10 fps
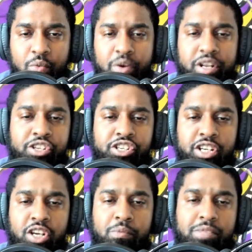When the
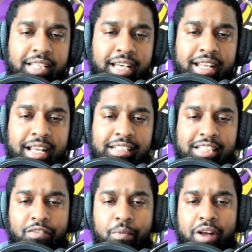GM said that
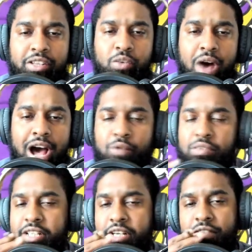stuff about the wide
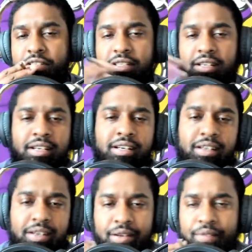receivers,
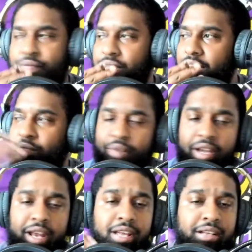
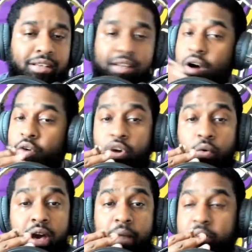man, they I don't know
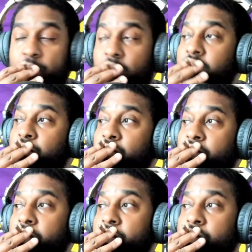what happened to
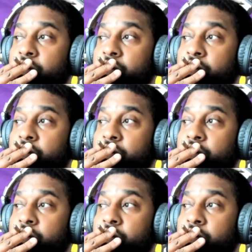Baltimore.